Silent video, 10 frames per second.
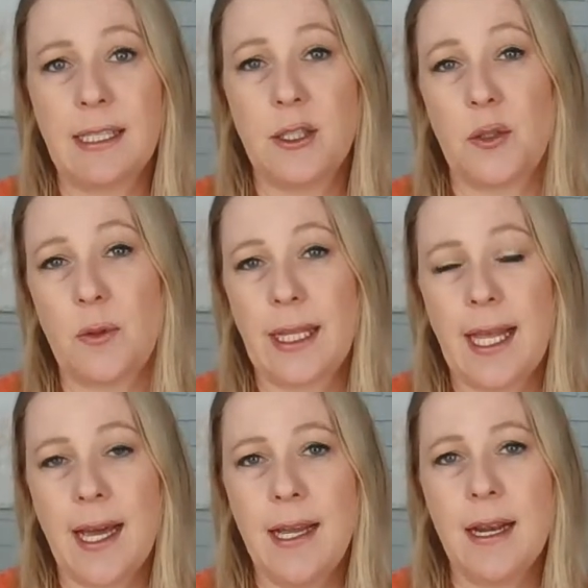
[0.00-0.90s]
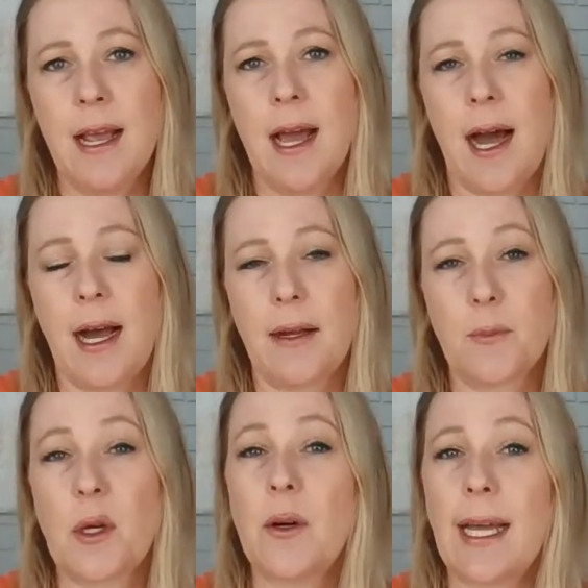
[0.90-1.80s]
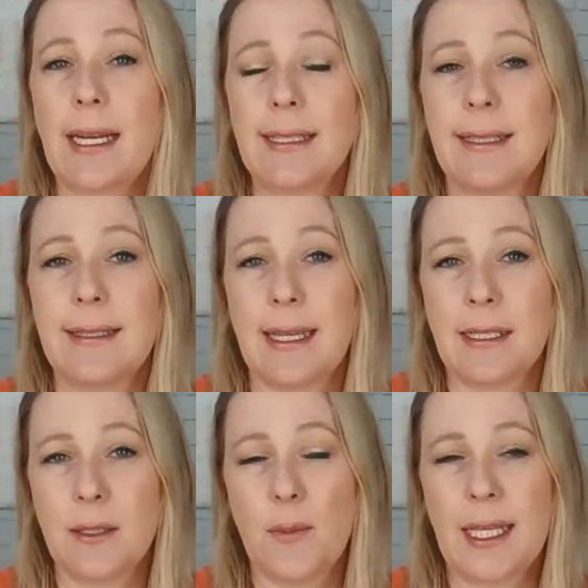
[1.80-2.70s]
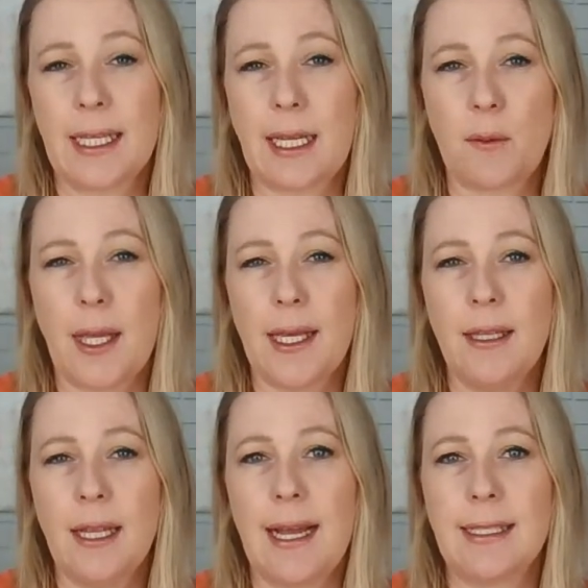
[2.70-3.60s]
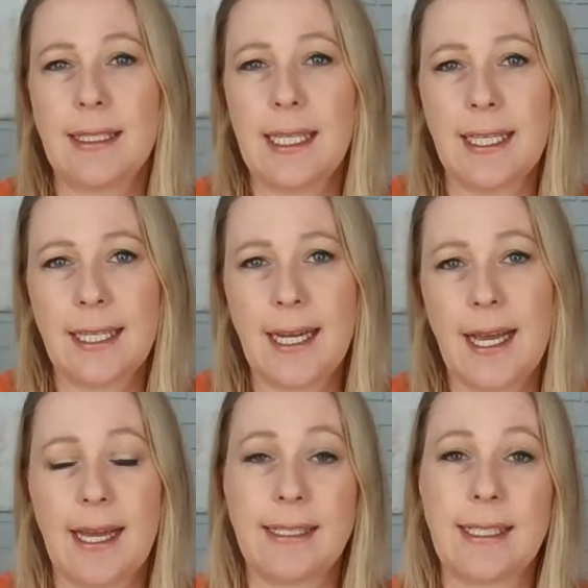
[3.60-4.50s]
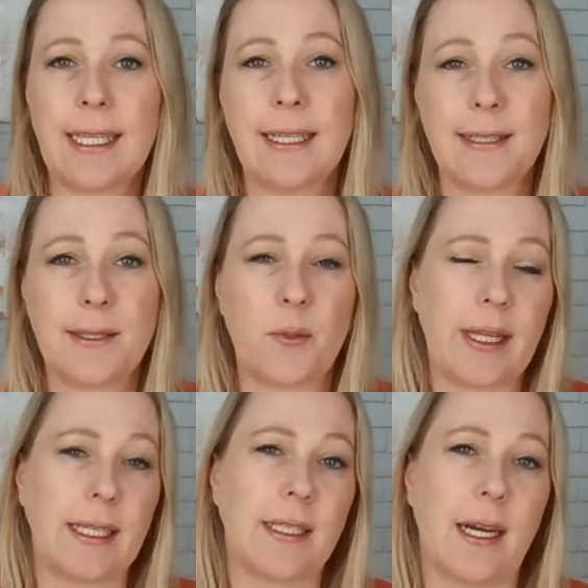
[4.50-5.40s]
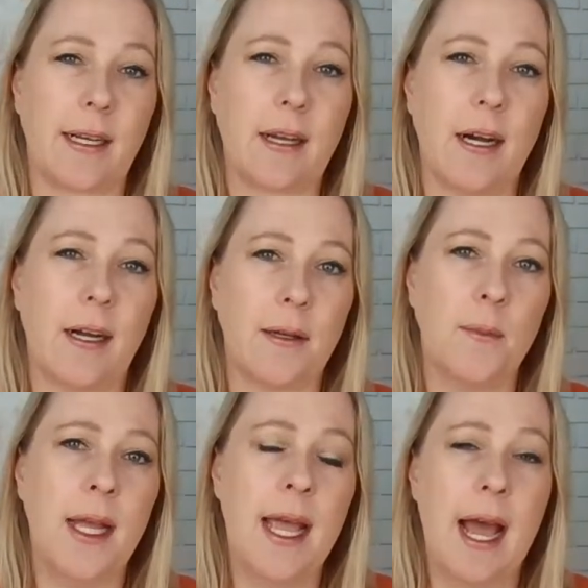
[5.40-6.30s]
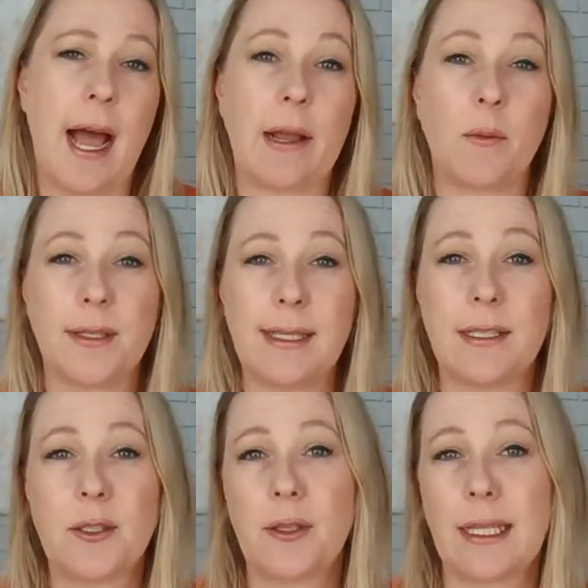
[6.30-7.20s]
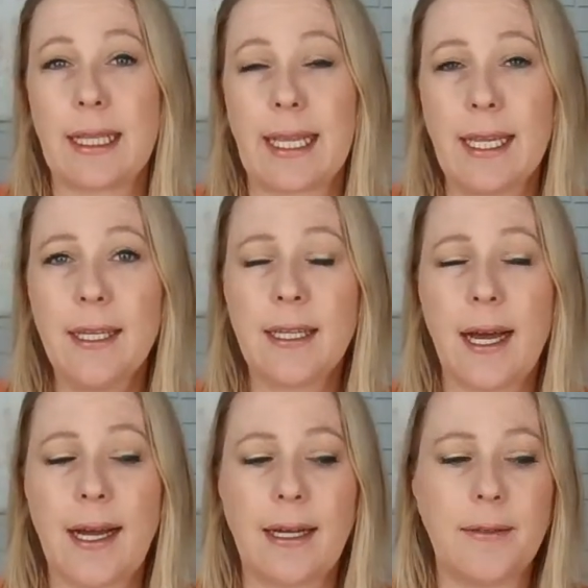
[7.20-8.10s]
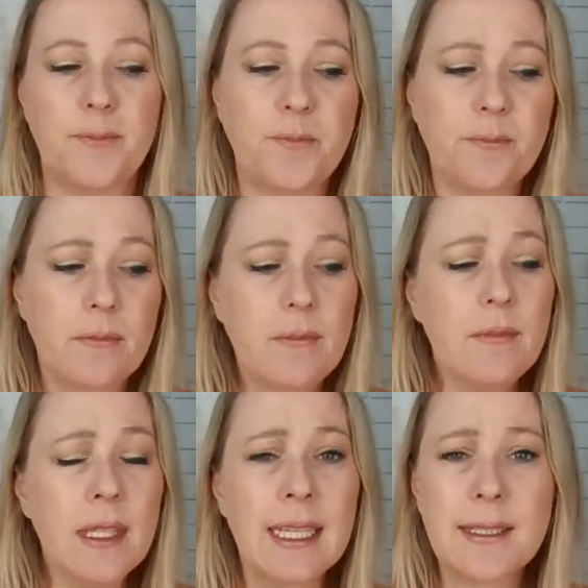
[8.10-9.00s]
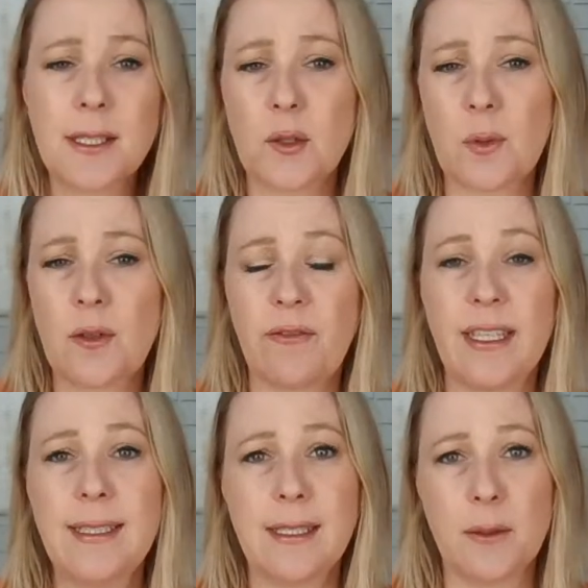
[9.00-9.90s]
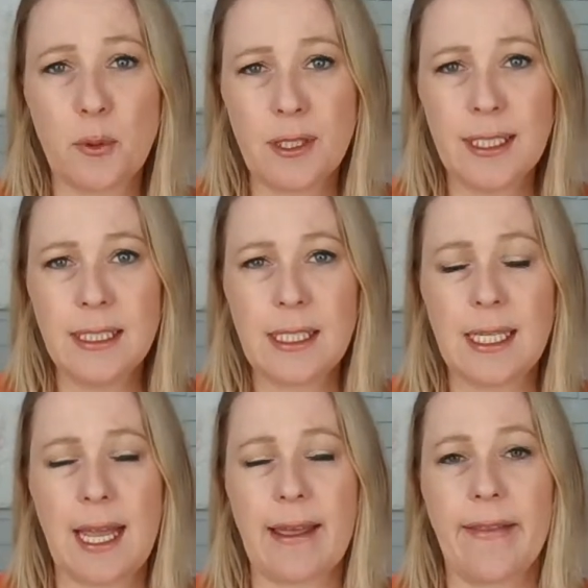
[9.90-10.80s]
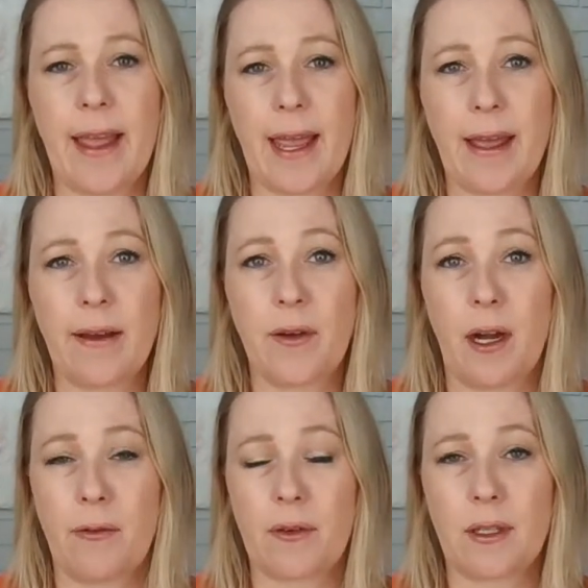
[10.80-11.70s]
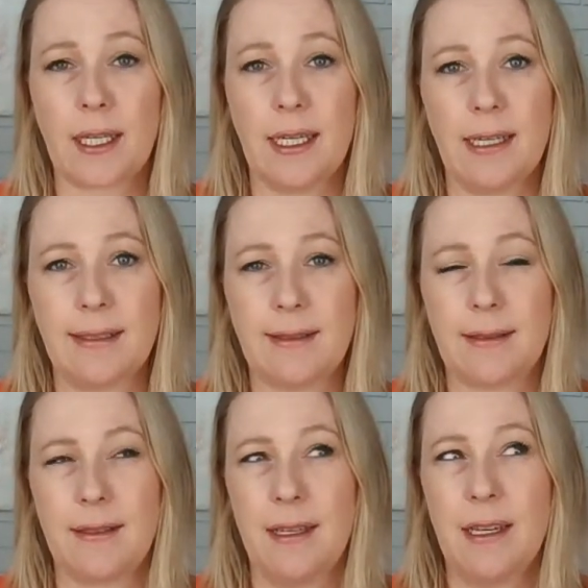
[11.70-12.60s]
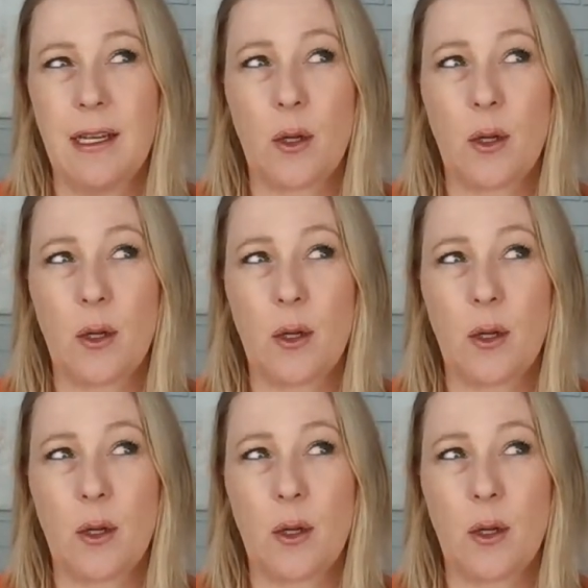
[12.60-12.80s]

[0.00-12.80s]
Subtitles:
in doing that, go ahead and send me an email at tina@tinaswithin.com. I will send you the link. It's through Vistaprint, and they have offered us